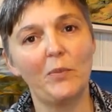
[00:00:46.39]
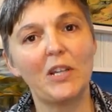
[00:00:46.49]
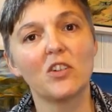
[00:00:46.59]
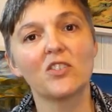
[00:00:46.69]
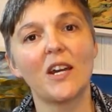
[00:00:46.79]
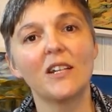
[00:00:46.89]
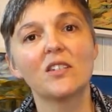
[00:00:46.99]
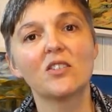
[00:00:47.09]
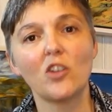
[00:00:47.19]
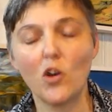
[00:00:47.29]
because that is
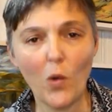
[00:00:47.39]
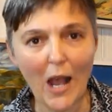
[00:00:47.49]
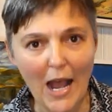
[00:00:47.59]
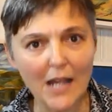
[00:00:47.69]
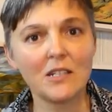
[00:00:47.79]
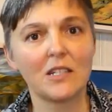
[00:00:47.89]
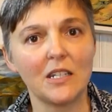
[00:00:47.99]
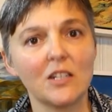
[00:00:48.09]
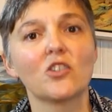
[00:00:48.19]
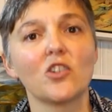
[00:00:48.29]
so handy
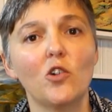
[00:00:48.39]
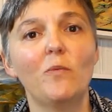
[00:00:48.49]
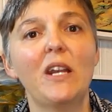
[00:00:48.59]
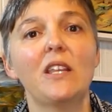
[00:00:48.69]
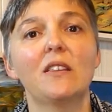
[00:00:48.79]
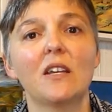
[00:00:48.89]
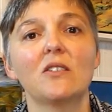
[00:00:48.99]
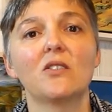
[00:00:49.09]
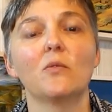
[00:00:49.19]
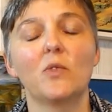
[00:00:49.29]
in so many
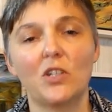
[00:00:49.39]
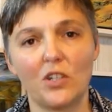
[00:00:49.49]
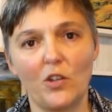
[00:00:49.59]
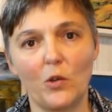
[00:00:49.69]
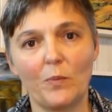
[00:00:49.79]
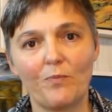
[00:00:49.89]
things that we do.